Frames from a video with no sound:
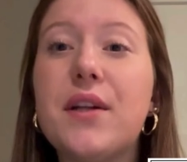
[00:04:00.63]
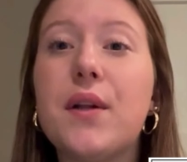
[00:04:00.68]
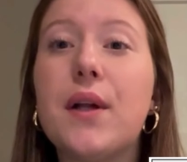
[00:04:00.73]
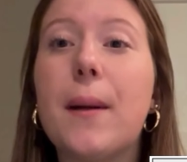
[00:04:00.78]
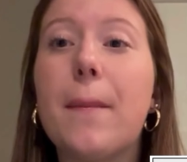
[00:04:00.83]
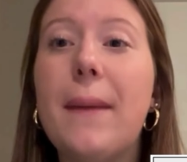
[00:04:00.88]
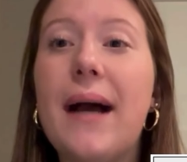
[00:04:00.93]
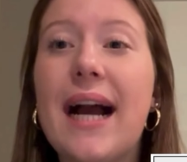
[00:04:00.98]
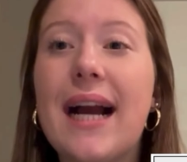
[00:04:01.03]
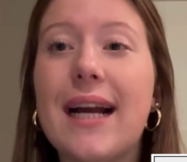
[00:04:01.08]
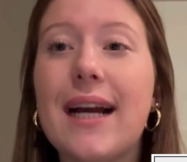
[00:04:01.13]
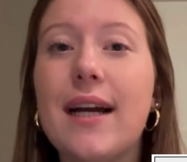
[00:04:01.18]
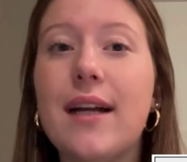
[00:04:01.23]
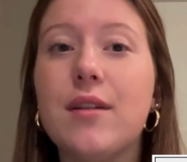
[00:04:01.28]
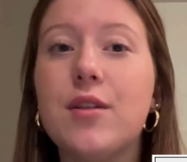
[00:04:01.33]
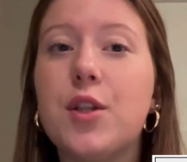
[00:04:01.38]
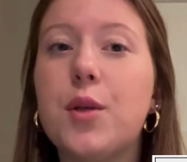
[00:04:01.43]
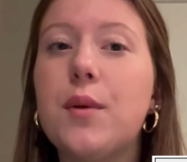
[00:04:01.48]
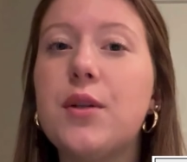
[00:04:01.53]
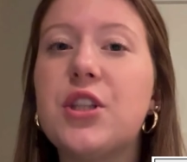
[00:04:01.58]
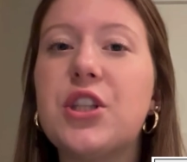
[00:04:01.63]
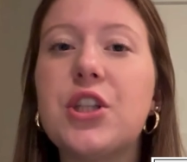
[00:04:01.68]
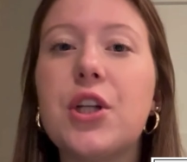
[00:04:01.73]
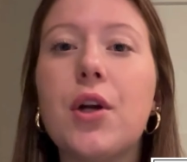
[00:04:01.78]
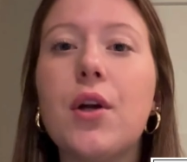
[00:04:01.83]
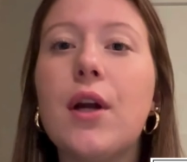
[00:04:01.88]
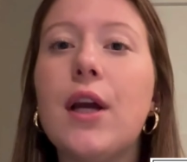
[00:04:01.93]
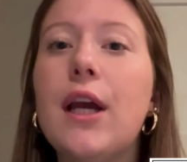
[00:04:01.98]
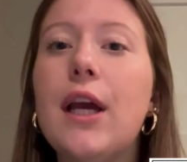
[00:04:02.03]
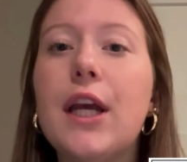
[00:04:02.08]
look back on to
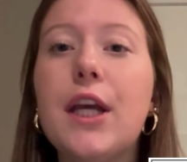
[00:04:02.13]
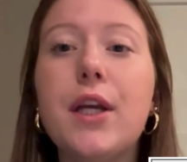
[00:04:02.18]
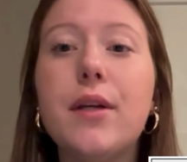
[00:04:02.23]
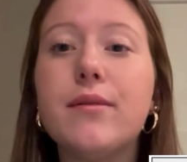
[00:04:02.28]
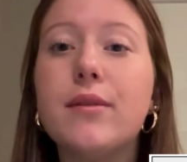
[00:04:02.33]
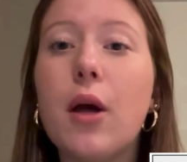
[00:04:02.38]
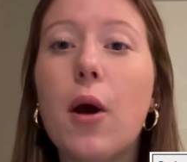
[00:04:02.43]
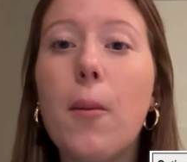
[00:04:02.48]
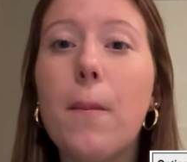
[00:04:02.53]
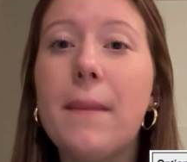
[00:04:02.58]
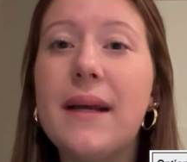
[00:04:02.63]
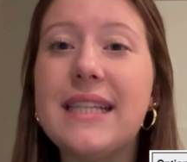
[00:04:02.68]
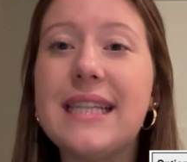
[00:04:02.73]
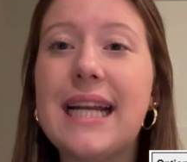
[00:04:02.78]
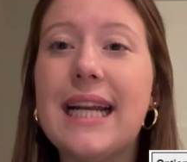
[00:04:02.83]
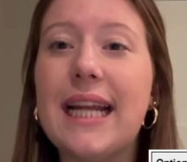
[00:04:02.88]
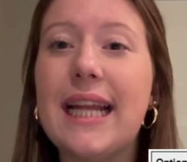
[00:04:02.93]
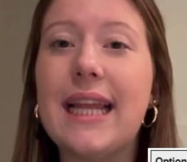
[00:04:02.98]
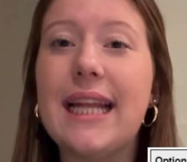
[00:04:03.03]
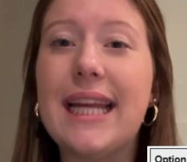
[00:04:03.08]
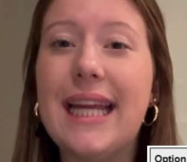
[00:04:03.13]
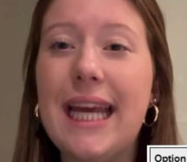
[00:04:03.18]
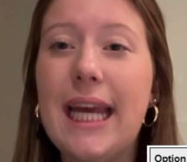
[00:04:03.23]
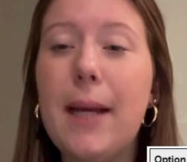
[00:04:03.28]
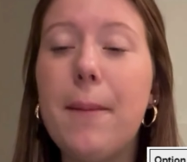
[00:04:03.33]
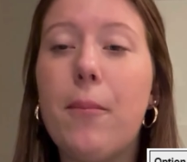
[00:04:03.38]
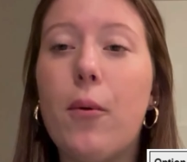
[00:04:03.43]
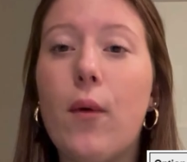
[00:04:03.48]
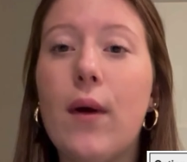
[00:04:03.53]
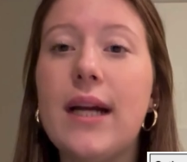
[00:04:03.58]
ensure you don't miss any key
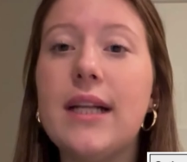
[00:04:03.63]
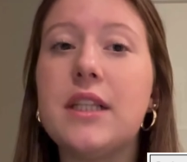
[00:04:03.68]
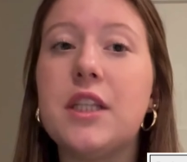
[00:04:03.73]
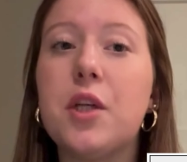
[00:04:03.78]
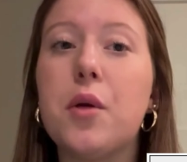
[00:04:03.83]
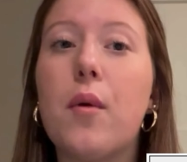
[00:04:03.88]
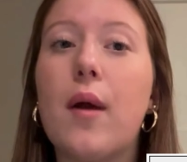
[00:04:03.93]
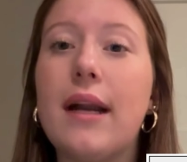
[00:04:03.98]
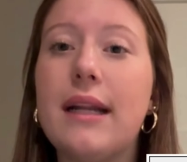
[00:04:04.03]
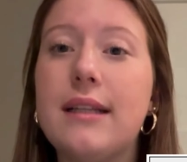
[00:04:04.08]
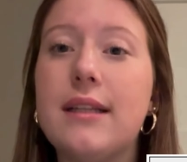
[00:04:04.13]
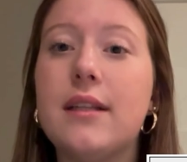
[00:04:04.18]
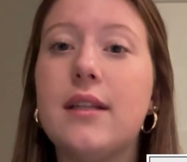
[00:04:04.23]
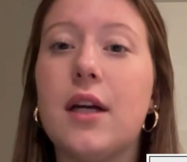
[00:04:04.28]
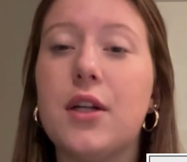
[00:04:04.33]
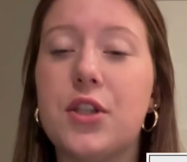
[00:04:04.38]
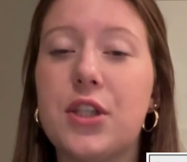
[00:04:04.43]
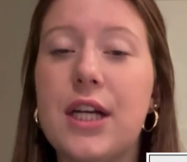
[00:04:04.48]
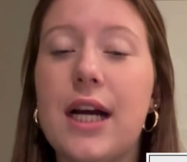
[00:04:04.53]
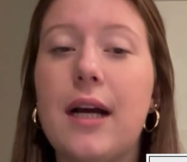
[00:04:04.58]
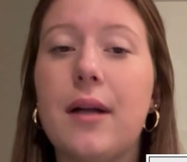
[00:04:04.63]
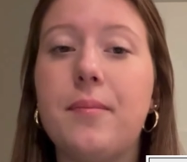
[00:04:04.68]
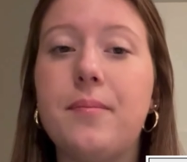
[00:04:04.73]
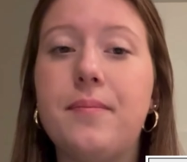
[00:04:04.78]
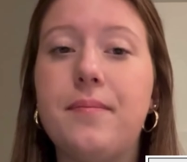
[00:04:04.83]
points you wanted to touch on.